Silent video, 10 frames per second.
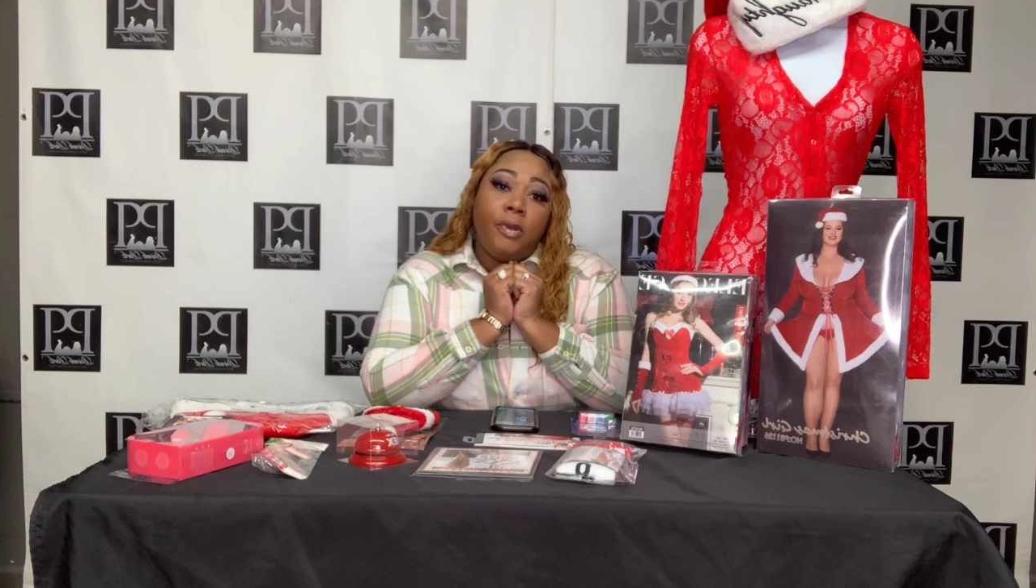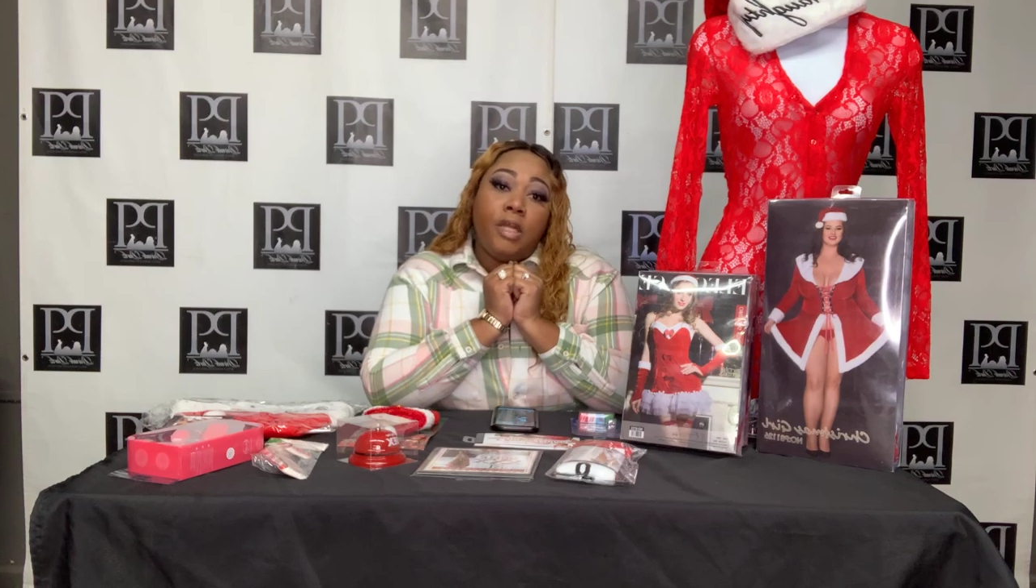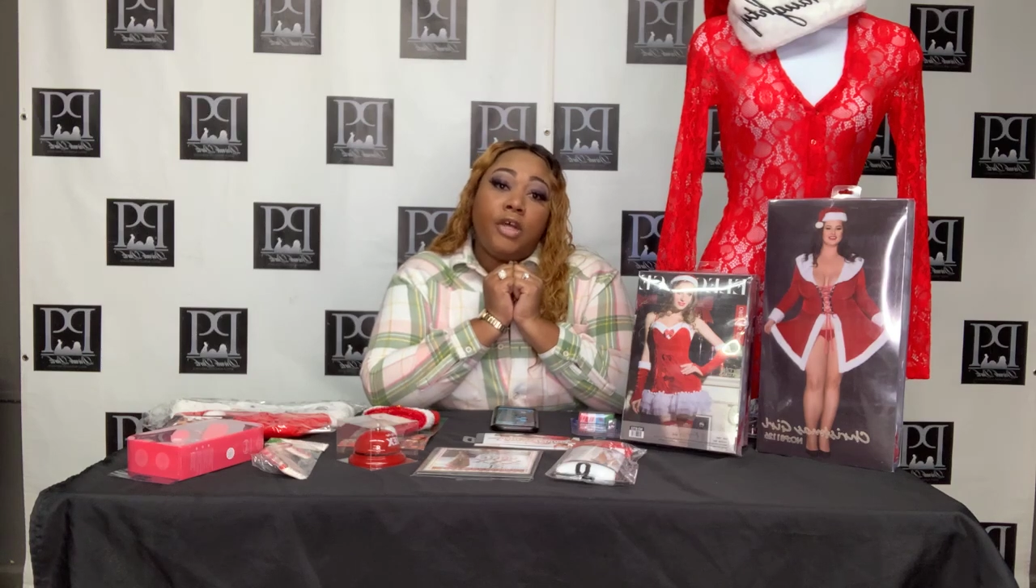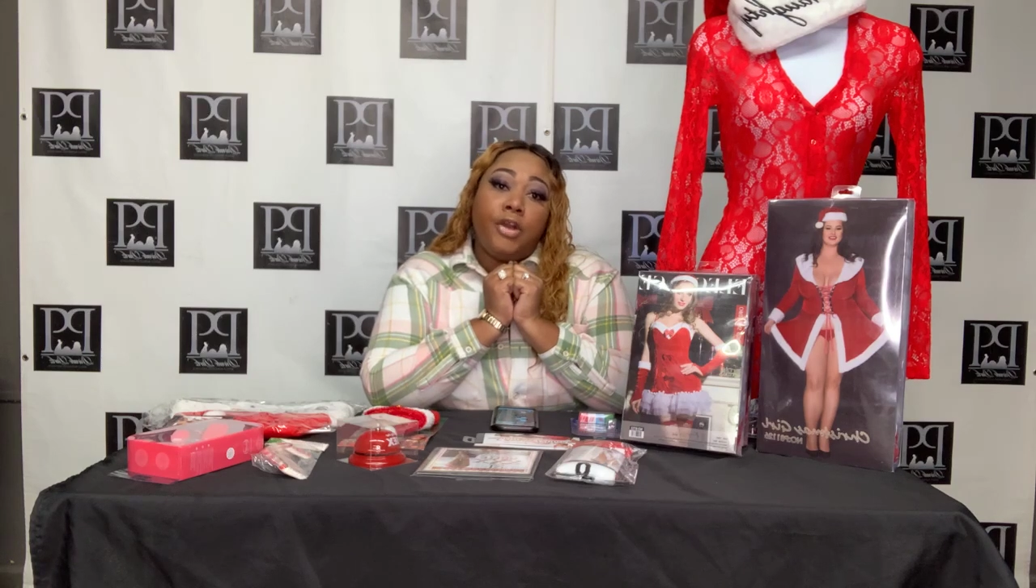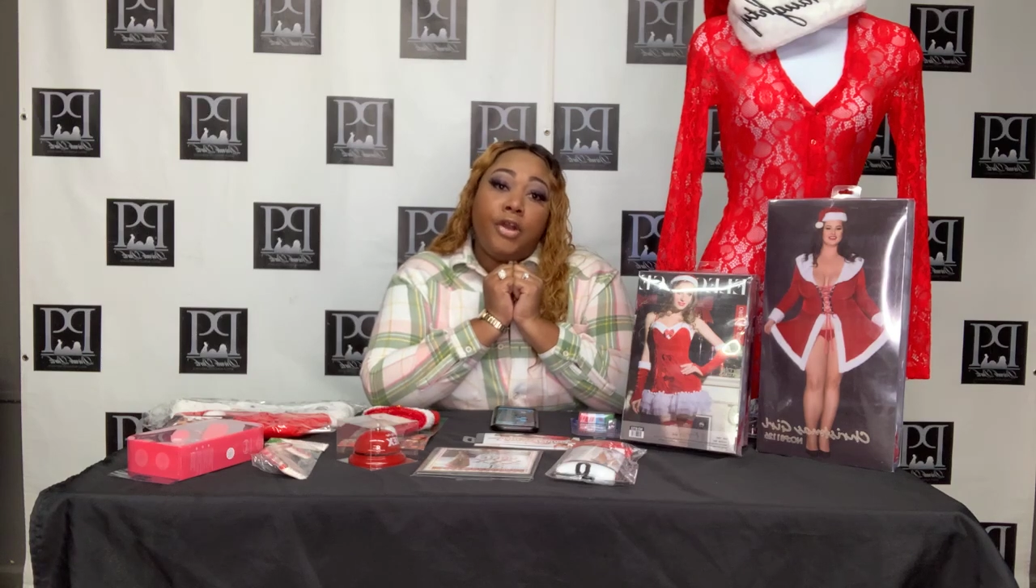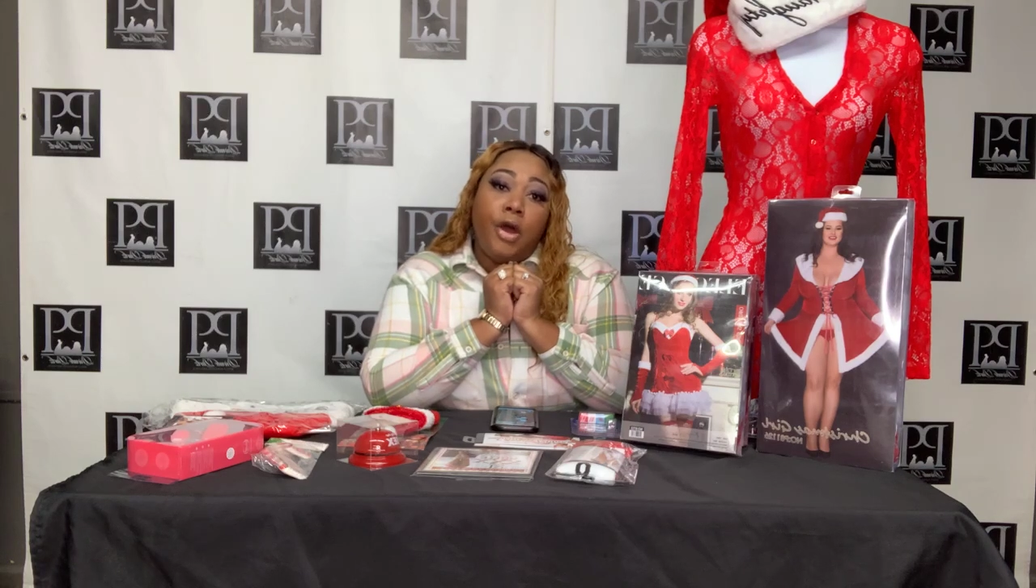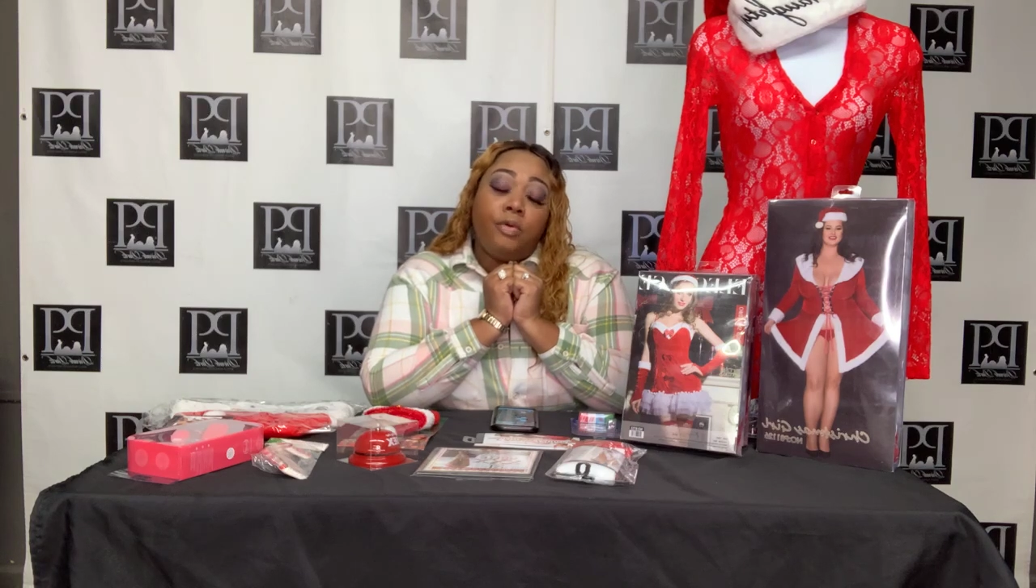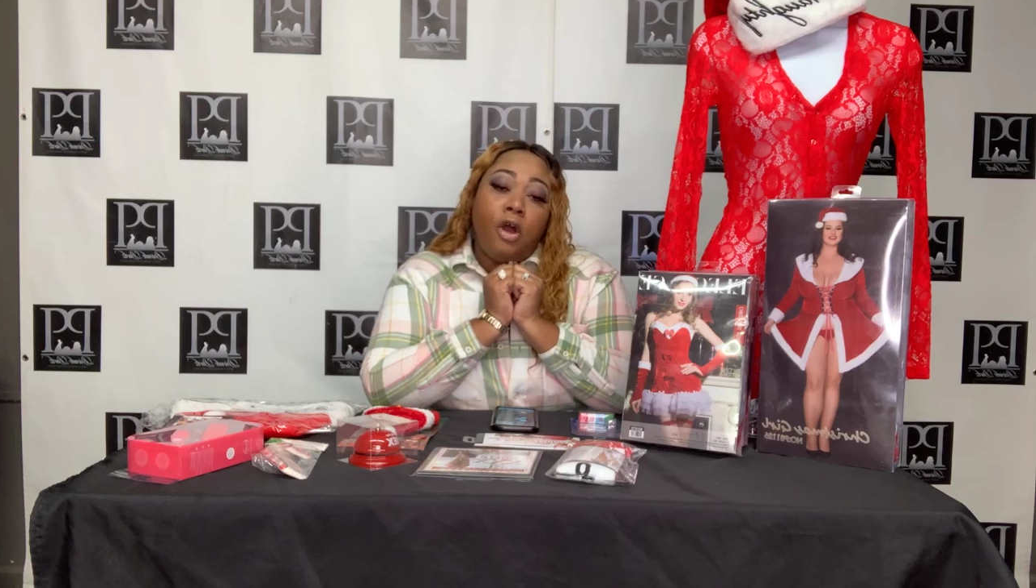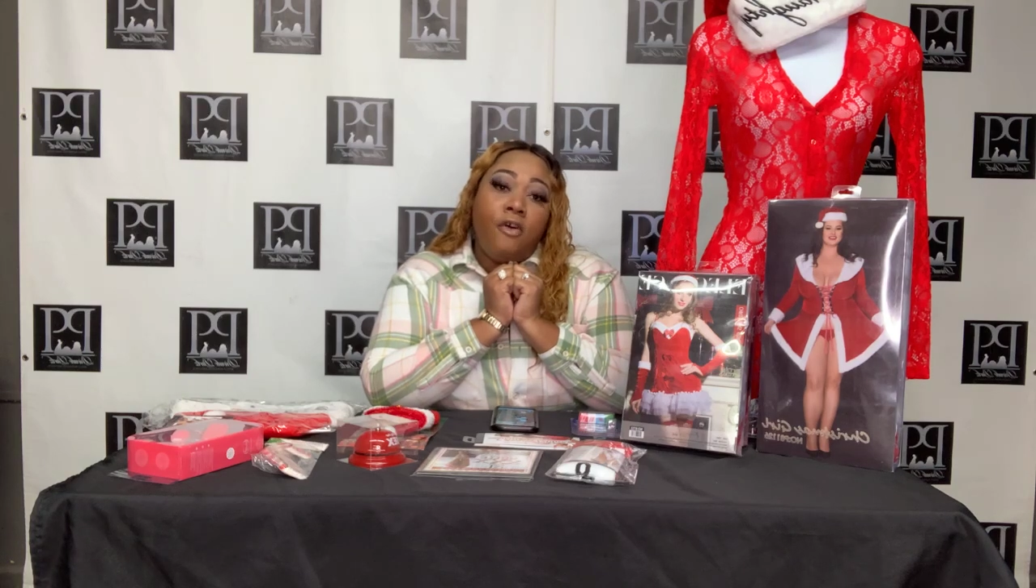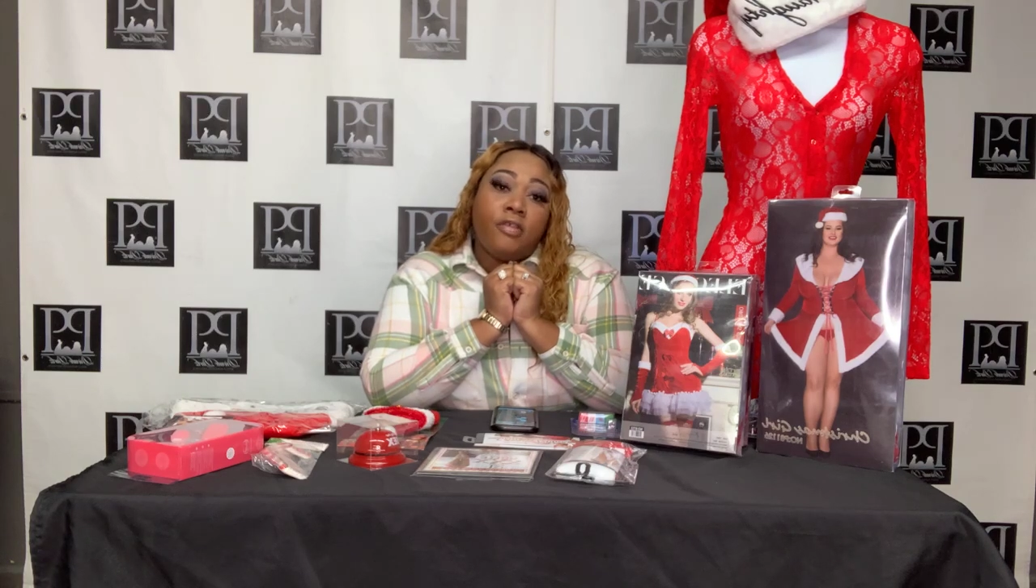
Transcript: little note over